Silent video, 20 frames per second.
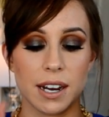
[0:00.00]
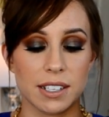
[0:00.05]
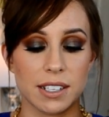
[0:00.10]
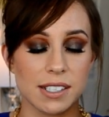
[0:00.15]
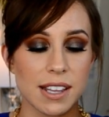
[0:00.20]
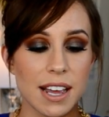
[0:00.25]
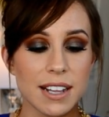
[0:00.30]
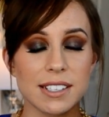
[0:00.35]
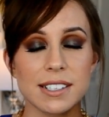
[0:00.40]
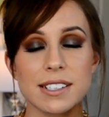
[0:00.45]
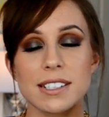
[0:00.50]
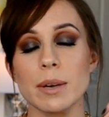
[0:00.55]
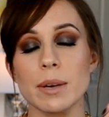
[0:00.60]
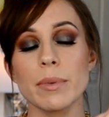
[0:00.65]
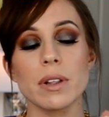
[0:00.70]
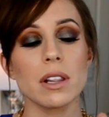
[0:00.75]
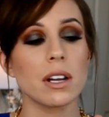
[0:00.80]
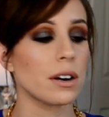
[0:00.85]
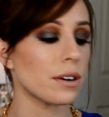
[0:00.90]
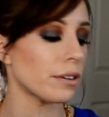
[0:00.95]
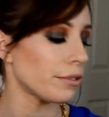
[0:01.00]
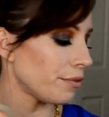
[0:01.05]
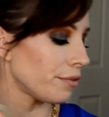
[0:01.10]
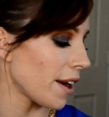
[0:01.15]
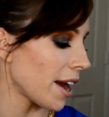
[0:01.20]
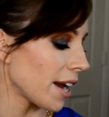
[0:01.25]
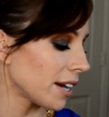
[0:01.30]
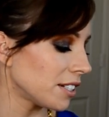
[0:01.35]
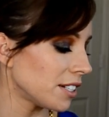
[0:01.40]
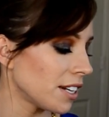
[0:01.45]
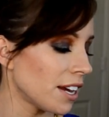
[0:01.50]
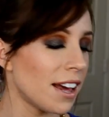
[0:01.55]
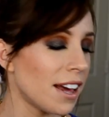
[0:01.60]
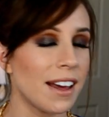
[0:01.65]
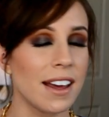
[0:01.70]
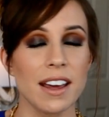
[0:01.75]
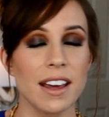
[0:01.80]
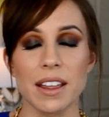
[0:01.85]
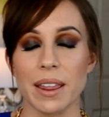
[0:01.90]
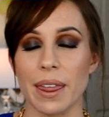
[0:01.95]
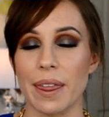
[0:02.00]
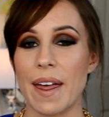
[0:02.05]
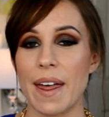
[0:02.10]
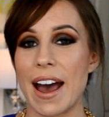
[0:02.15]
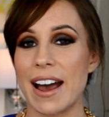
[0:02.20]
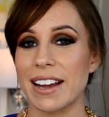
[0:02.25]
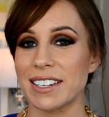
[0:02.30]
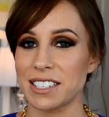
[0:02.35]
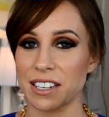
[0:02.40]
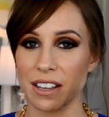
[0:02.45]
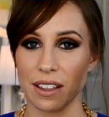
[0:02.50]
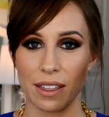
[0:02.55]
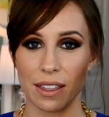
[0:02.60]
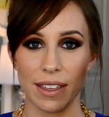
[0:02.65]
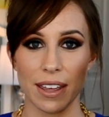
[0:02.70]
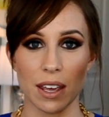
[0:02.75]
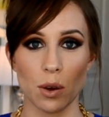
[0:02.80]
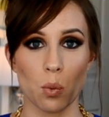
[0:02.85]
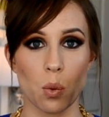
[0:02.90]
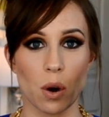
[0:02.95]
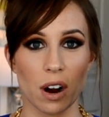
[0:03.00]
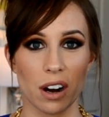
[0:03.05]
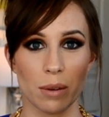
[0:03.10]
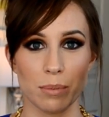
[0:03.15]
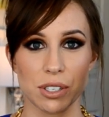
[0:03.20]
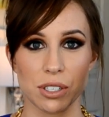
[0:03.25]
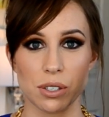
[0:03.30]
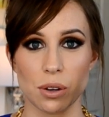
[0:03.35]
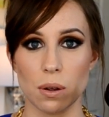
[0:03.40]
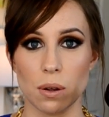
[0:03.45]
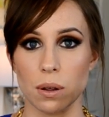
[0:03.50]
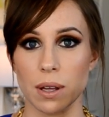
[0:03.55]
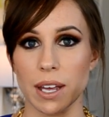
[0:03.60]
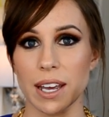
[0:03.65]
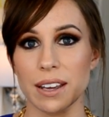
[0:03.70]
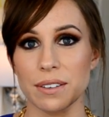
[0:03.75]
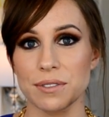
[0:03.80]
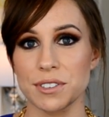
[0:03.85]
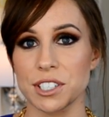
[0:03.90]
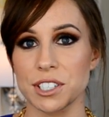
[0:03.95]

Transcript: It's that similar effect that the Warm Soul gives.